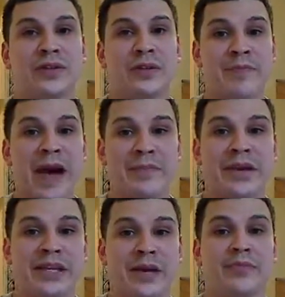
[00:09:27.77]
the
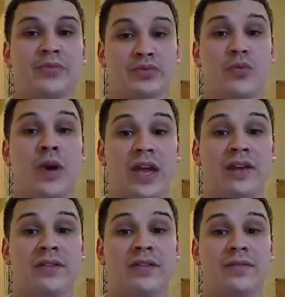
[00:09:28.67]
Batman that Bruce
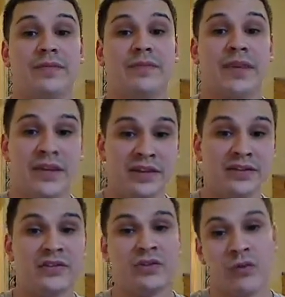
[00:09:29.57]
Wayne
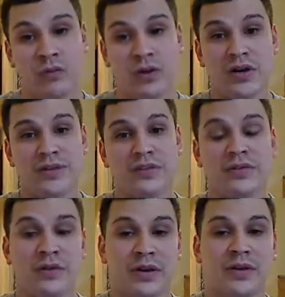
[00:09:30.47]
is or
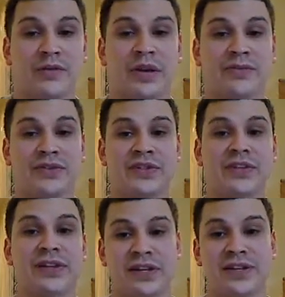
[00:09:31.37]
was. We have to
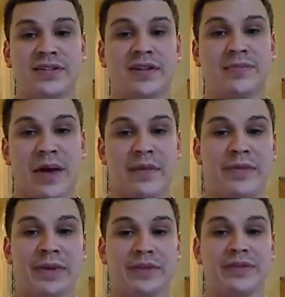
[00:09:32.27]
see. Like I said,
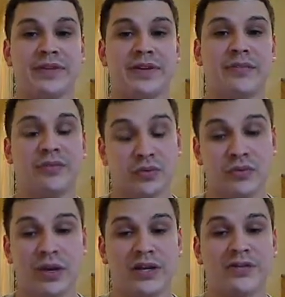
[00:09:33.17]
Bruce
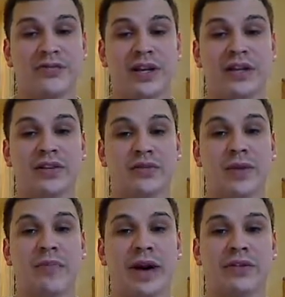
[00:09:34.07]
Wayne is fighting his
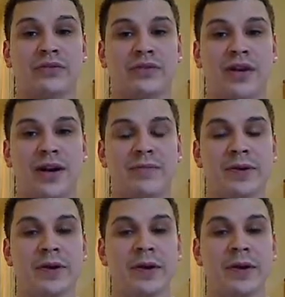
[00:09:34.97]
way back through time.